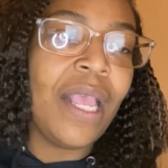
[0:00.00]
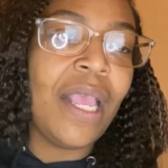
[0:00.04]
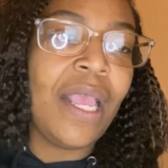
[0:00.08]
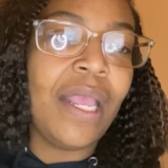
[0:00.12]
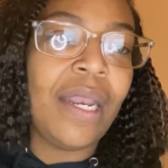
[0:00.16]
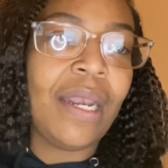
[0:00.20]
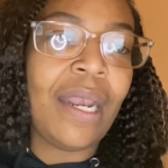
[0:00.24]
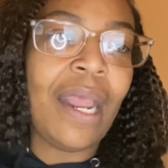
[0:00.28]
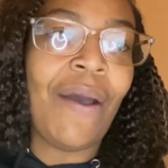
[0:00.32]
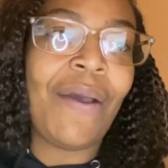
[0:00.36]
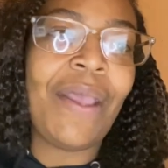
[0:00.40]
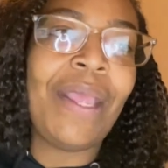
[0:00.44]

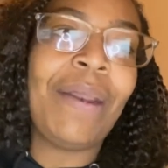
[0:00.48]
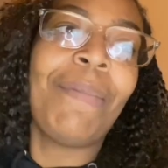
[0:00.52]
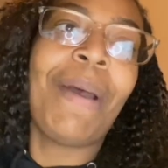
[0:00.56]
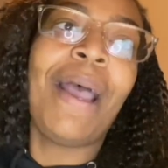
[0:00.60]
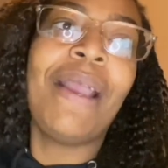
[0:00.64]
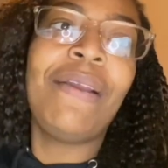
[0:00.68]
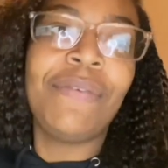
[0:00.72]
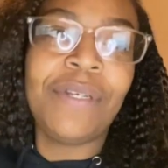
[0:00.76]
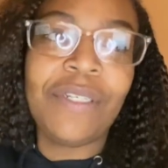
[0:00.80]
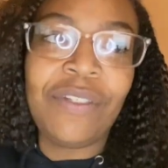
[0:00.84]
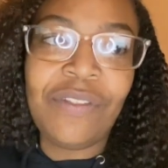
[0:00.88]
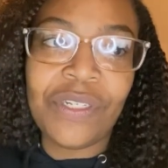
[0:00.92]
Now, in my
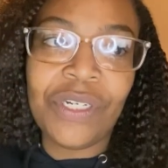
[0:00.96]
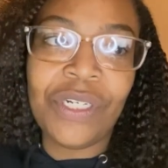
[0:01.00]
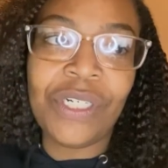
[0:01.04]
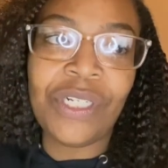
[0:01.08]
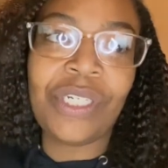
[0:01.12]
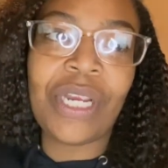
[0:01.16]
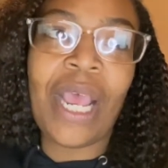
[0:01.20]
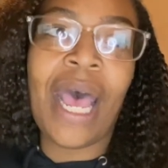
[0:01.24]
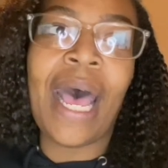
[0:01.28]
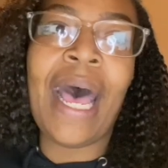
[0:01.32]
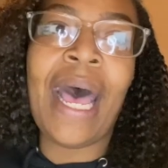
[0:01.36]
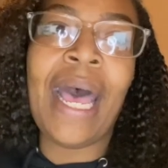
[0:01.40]
research,
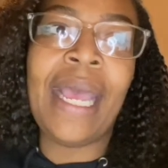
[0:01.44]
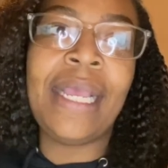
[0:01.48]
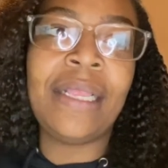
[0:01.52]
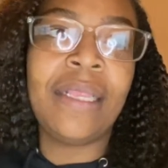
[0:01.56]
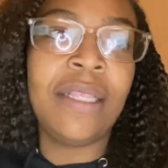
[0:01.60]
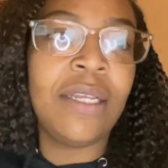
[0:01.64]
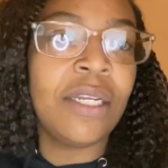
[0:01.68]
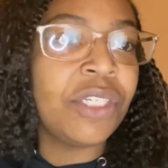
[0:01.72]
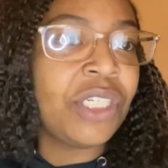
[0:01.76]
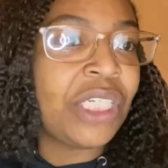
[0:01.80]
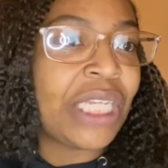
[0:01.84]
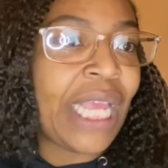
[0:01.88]
I
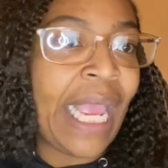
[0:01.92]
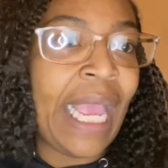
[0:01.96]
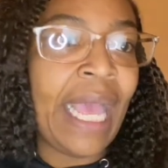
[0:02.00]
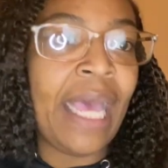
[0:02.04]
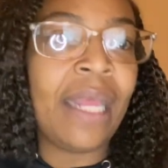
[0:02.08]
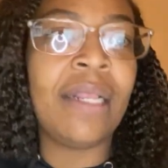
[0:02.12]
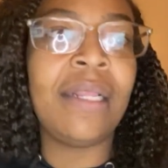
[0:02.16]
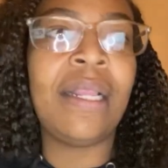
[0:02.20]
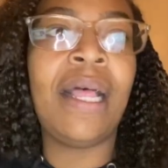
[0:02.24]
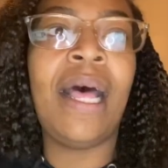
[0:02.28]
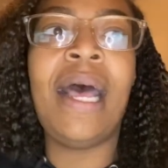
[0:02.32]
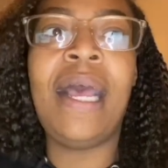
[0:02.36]
looked to
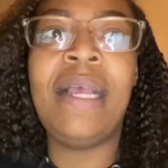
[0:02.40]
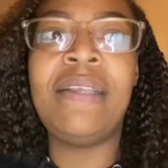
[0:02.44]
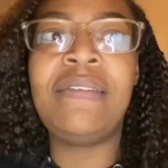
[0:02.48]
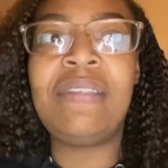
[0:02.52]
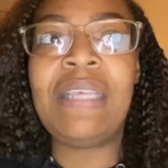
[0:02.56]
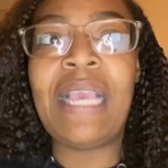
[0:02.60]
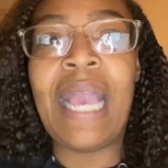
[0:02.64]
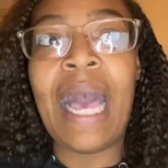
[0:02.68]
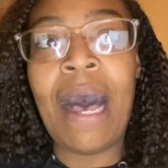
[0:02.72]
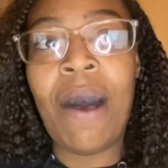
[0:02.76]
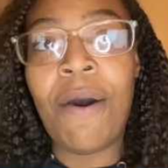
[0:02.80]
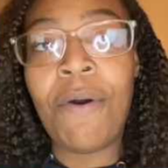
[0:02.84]
analyze the
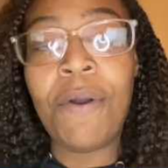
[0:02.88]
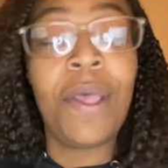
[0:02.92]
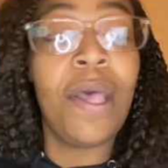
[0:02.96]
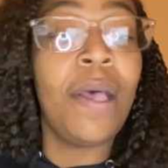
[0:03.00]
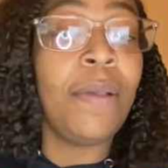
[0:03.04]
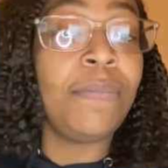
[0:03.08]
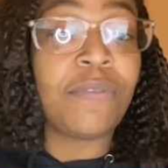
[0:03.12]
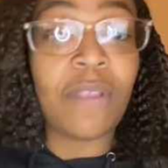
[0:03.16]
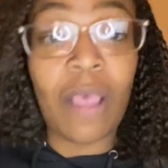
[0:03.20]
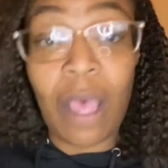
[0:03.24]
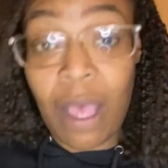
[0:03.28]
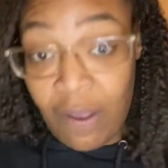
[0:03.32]

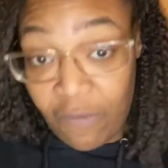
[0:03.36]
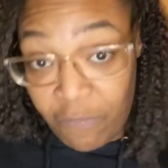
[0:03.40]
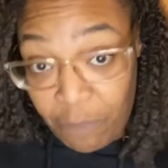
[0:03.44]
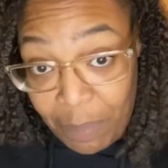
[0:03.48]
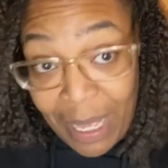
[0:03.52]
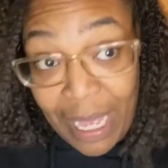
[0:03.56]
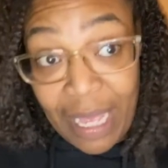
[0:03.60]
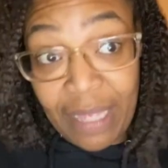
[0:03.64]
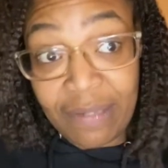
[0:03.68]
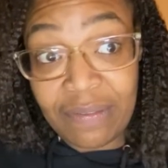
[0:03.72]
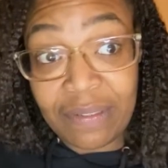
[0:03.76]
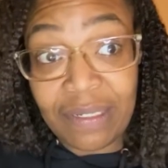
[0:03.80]
outcomes of
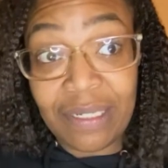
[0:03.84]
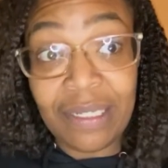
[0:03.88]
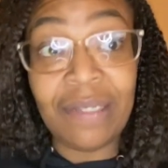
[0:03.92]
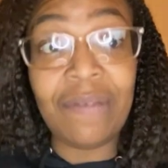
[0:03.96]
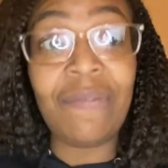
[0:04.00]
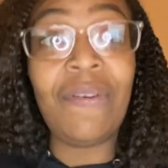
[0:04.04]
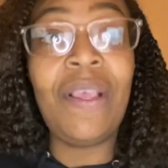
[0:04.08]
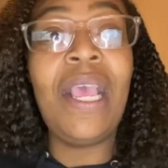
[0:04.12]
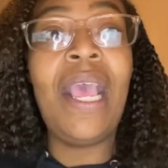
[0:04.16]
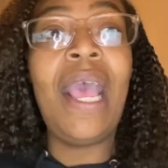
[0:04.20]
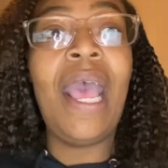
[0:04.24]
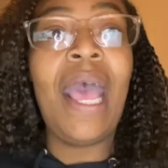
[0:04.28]

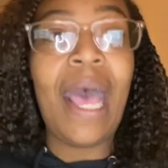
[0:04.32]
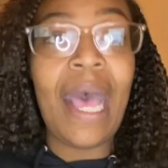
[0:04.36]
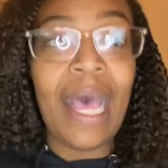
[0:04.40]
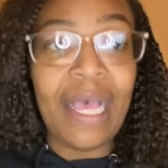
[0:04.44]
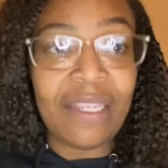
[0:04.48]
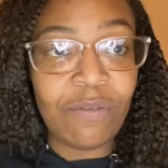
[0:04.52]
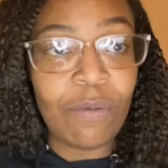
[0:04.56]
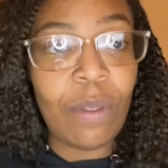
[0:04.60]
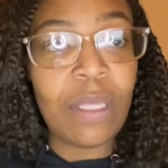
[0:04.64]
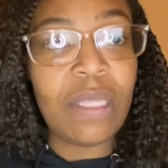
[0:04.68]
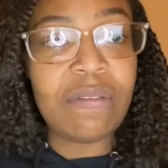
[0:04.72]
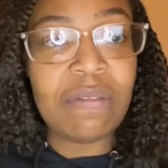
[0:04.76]
positive as
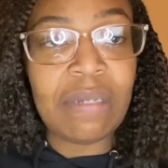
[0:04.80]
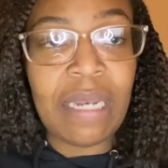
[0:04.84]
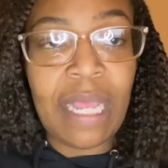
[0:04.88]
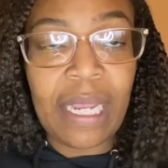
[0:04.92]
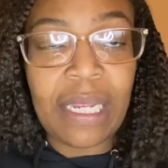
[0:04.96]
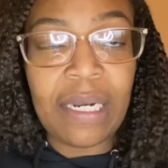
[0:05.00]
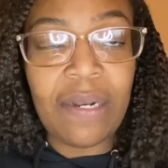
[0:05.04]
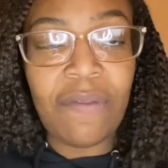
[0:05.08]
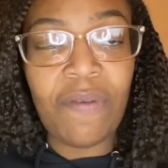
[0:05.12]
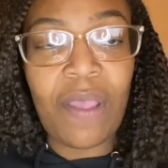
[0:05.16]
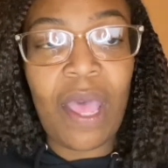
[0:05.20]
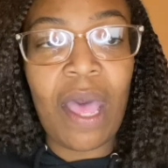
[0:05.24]
well as
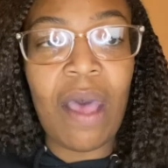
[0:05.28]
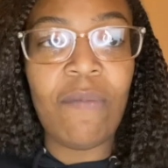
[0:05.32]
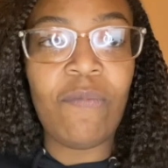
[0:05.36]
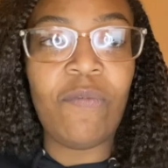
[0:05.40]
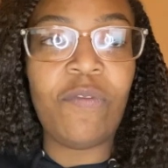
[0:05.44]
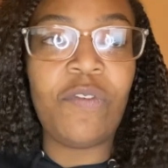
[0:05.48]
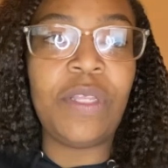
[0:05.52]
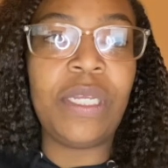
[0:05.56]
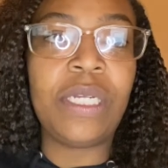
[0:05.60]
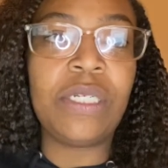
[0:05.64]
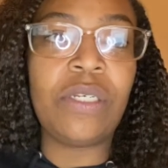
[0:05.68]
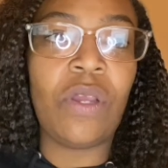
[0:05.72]
negative
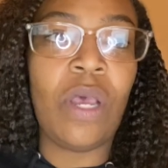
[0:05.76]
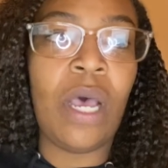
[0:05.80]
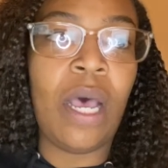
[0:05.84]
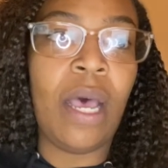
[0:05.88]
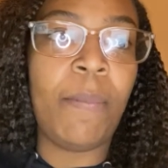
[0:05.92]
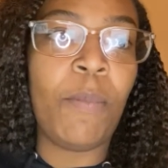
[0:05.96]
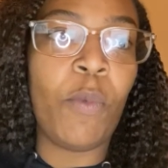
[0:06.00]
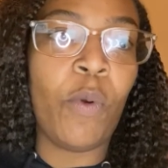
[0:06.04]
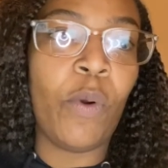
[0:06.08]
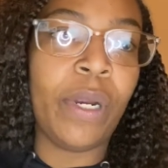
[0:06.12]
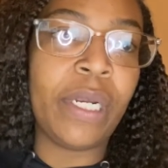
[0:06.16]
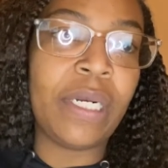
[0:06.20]
conflict
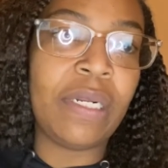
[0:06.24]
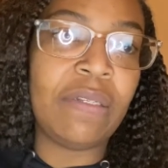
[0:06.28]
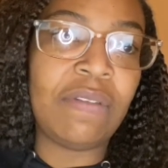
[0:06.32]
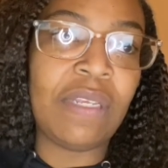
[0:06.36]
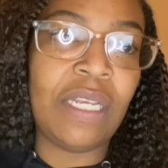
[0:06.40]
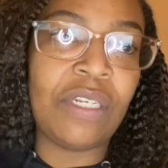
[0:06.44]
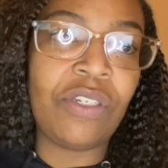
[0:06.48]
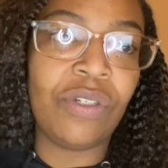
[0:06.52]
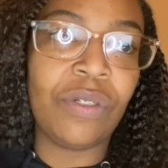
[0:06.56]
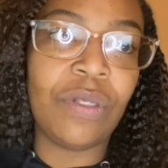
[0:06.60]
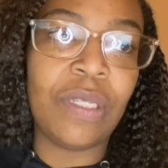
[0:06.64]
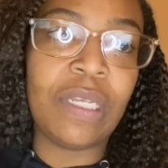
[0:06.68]

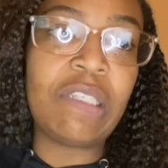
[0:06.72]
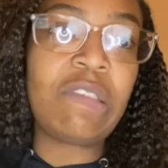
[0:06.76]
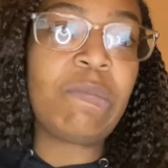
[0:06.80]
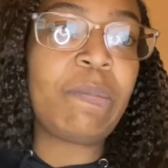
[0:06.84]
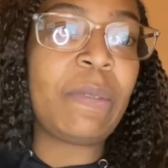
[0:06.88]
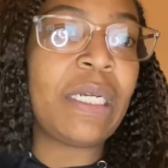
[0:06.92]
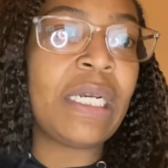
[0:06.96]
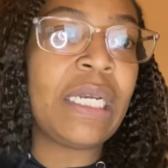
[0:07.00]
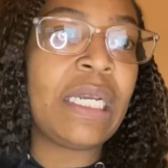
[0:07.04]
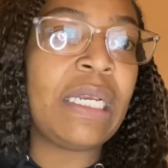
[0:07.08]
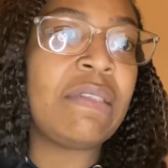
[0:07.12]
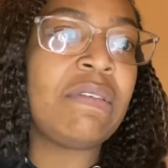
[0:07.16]
organizational
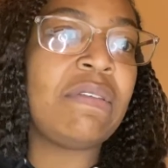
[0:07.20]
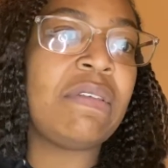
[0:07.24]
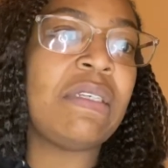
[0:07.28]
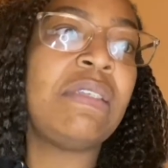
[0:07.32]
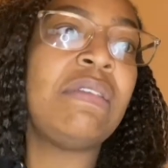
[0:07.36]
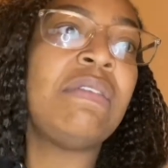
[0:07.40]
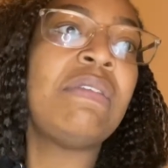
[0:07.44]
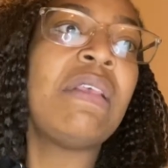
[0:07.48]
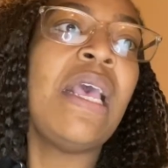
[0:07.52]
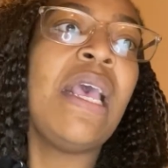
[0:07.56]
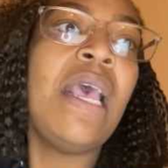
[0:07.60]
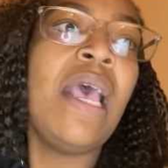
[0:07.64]
experiences,